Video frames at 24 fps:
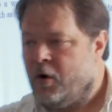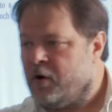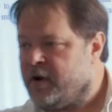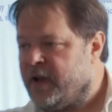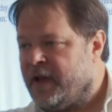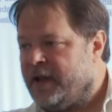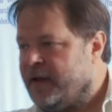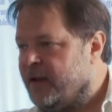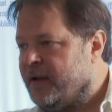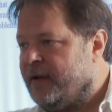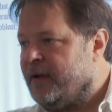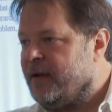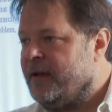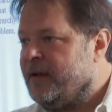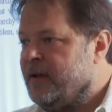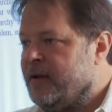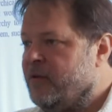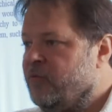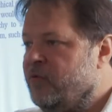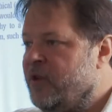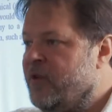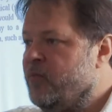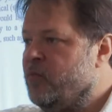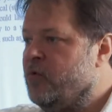okay,
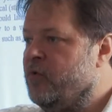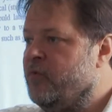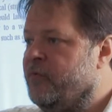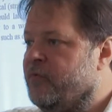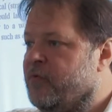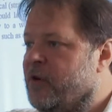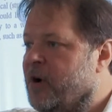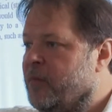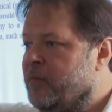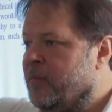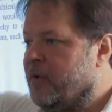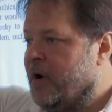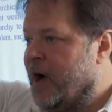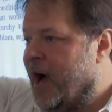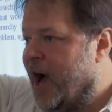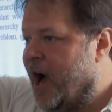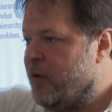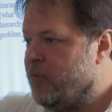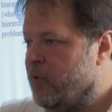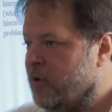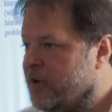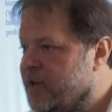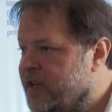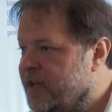we move from
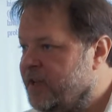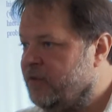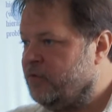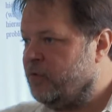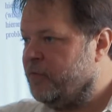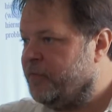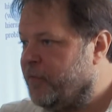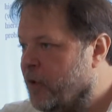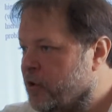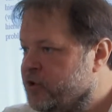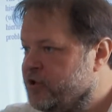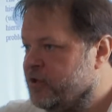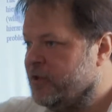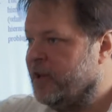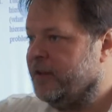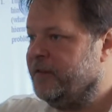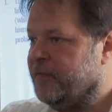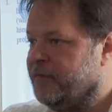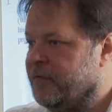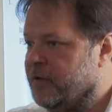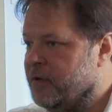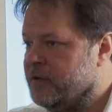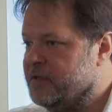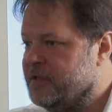hierarchy to functional
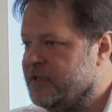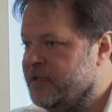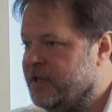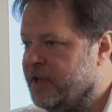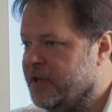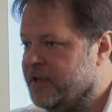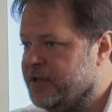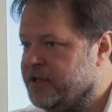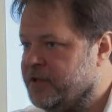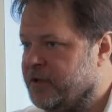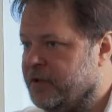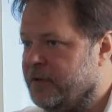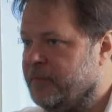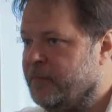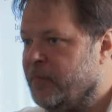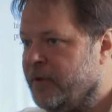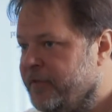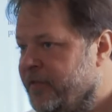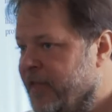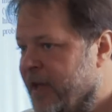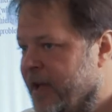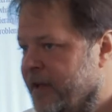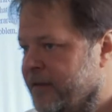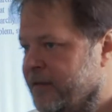differentiation,
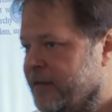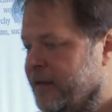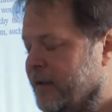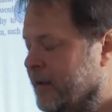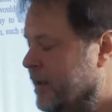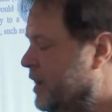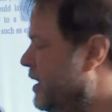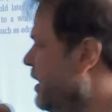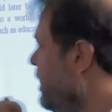but then